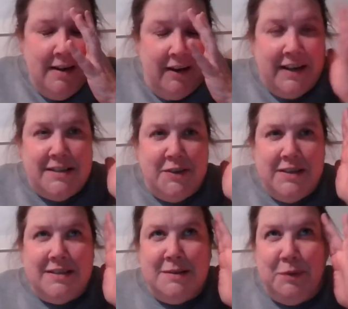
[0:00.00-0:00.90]
Okay, so
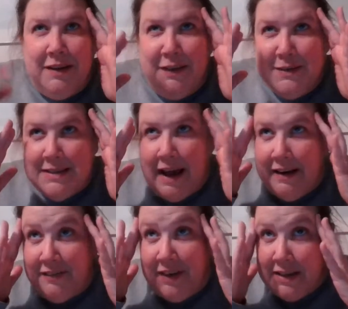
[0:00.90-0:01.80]
this is one of those side
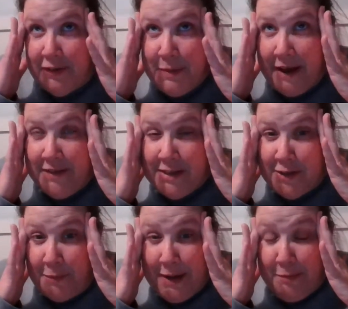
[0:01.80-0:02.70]
effects from having
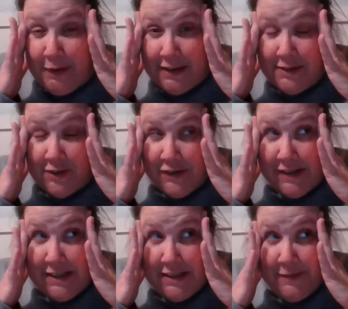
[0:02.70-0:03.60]
so many brain
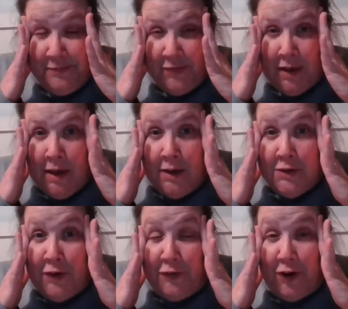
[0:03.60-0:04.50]
surgeries.
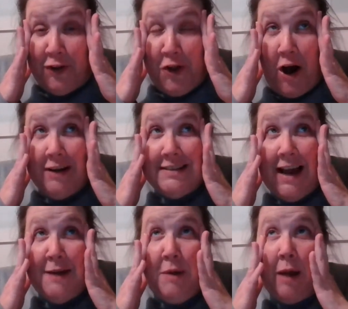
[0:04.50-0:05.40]
So for a long
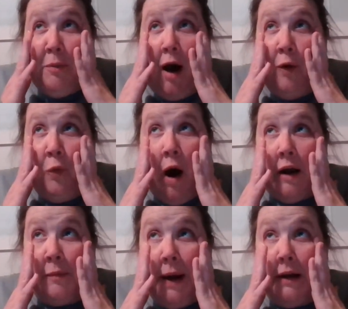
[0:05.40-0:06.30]
time, I bought
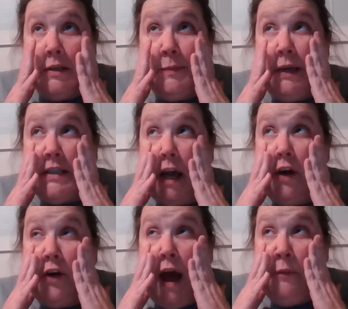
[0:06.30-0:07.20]
water bottles because
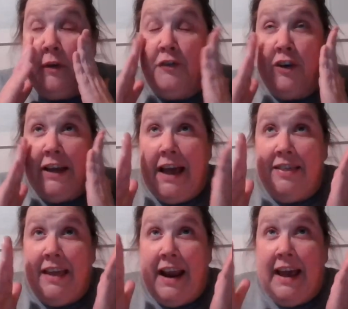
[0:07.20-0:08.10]
I would
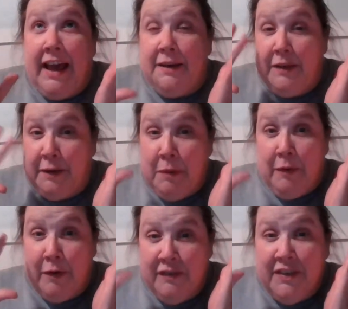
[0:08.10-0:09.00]
forget that I had like my
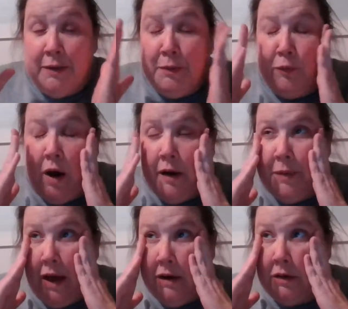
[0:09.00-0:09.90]
refillable water
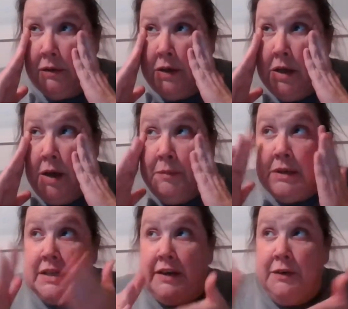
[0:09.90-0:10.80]
bottle
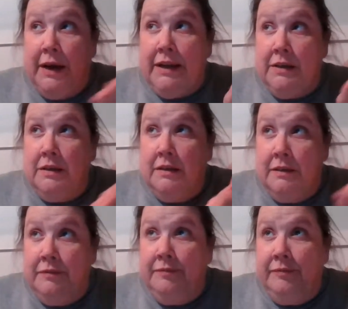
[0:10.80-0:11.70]
because I knew
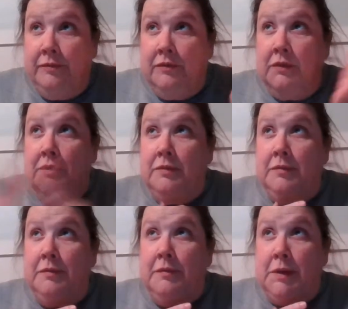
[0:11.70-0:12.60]

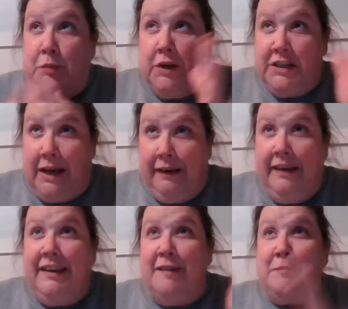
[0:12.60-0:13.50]
the boy child
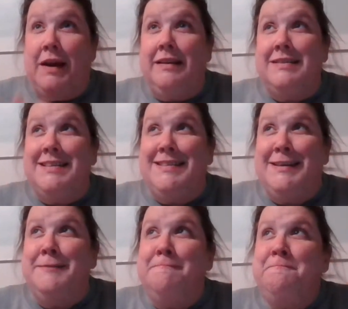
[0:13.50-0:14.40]
had left mine in DC.